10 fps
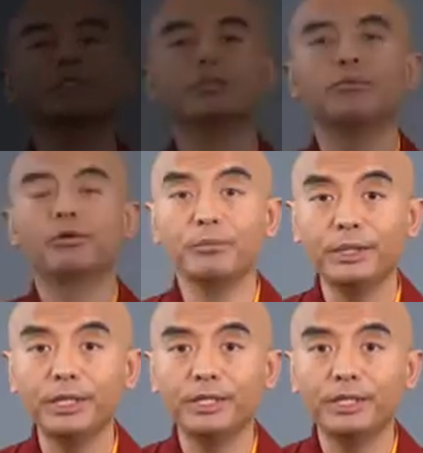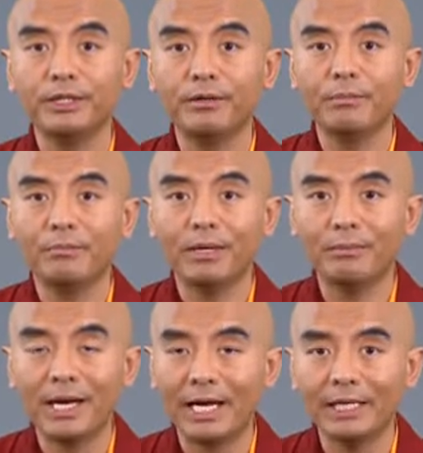So for me, my
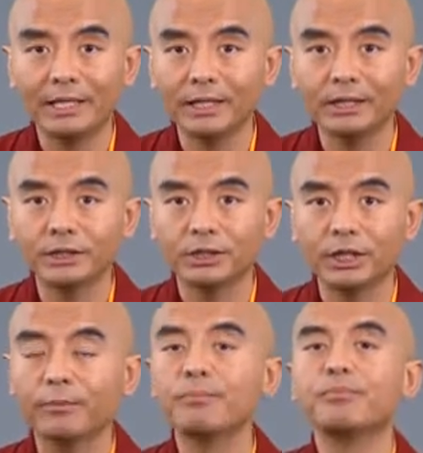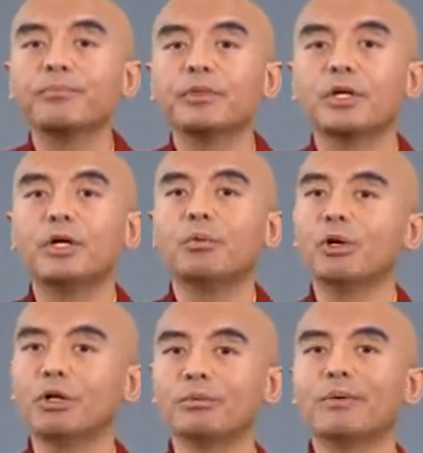panic is uh,
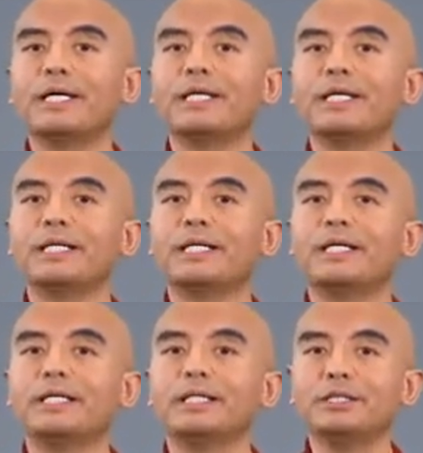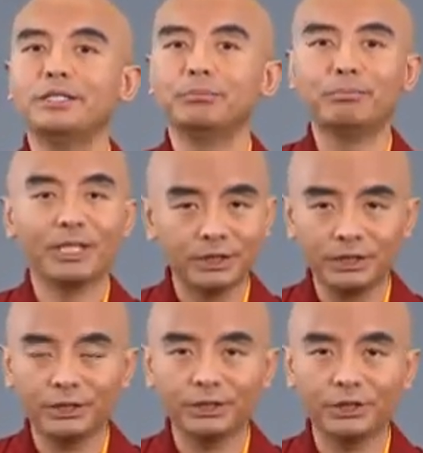one of the, my best
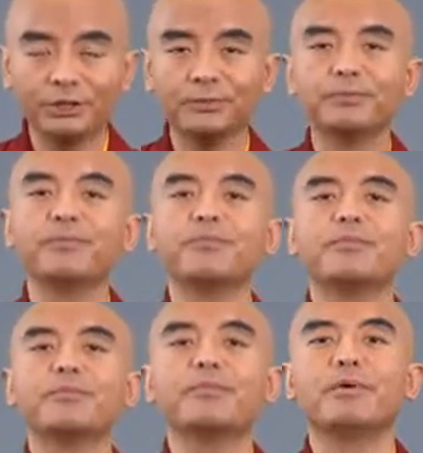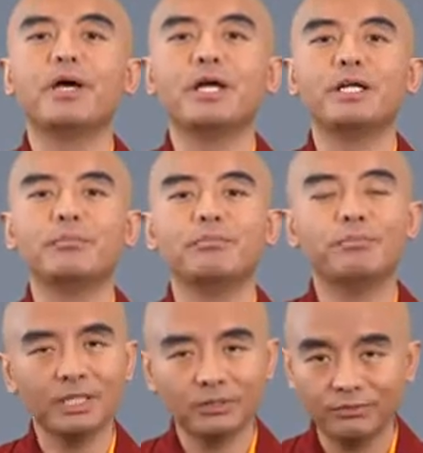teacher and
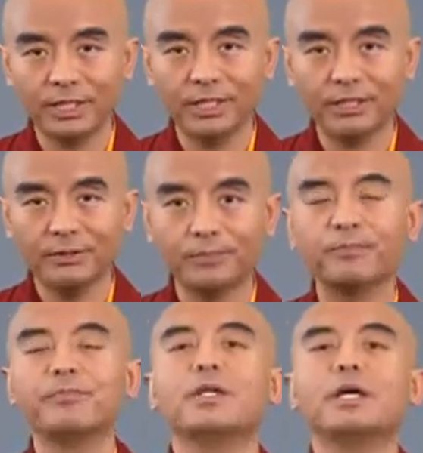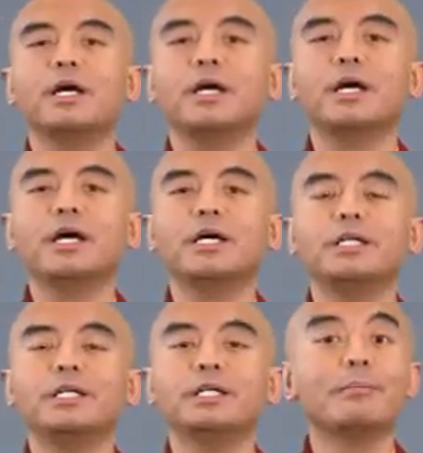best friend.
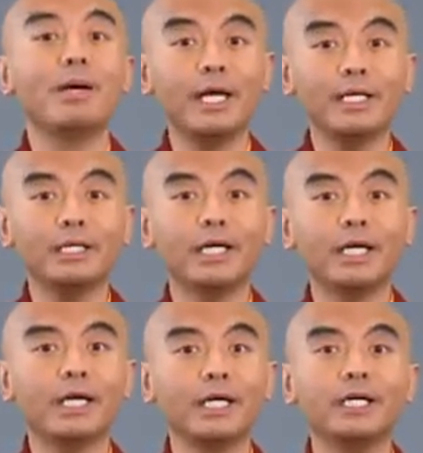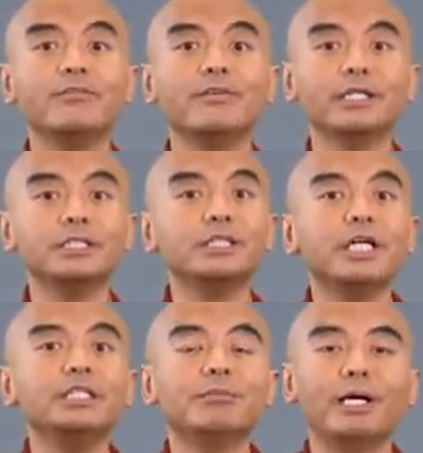And the panic, in fact,
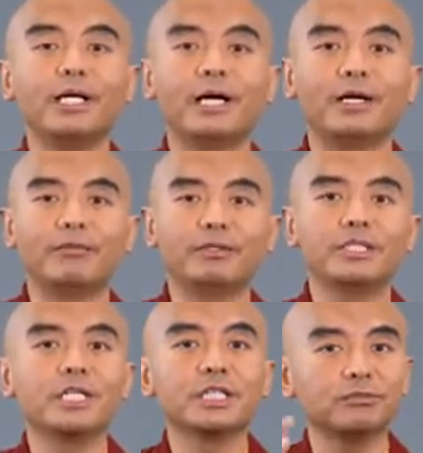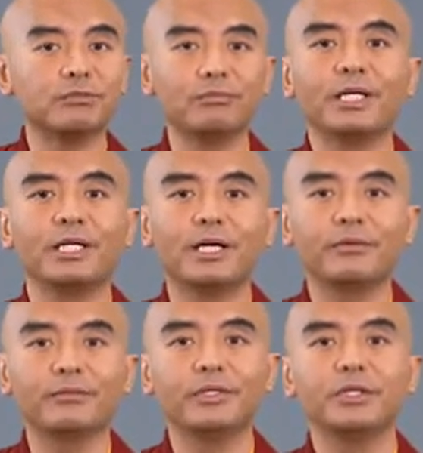changed my life, transformed my life.
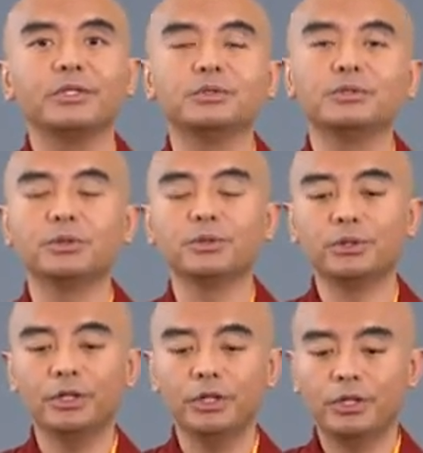So